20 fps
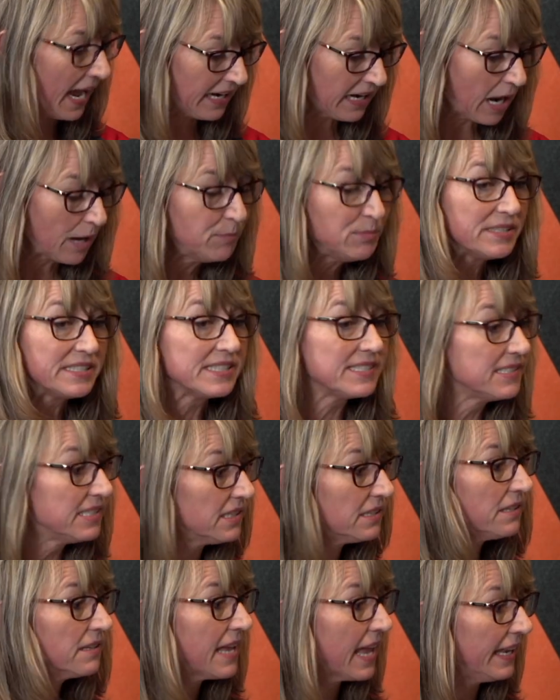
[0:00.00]
And I'm
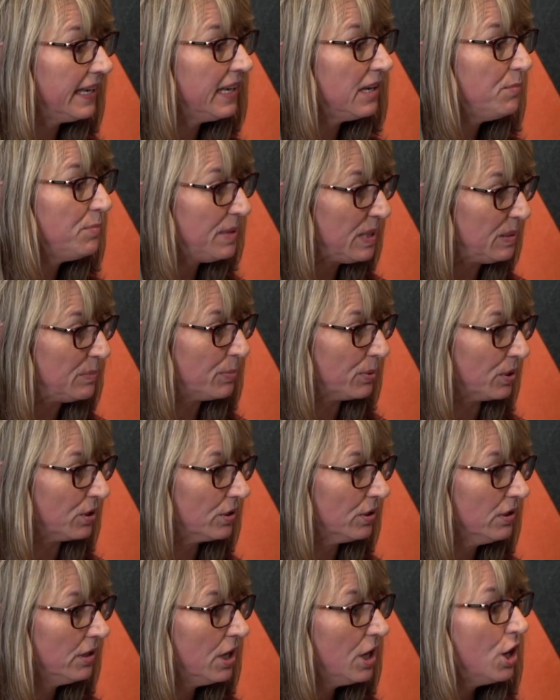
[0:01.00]
still getting
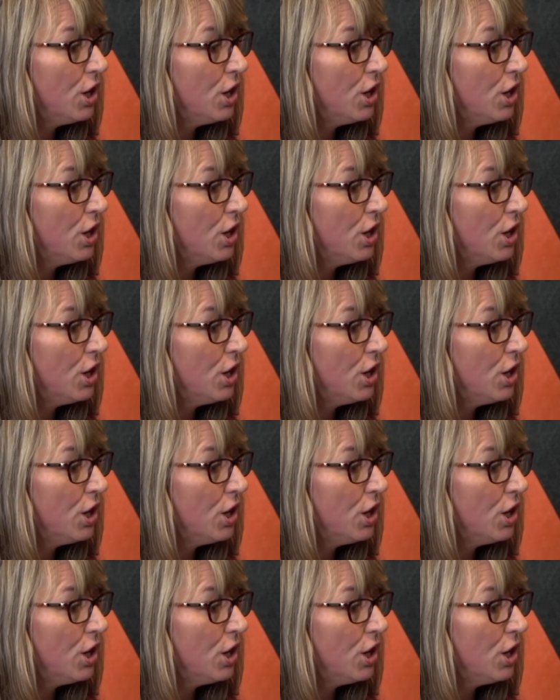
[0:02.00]
people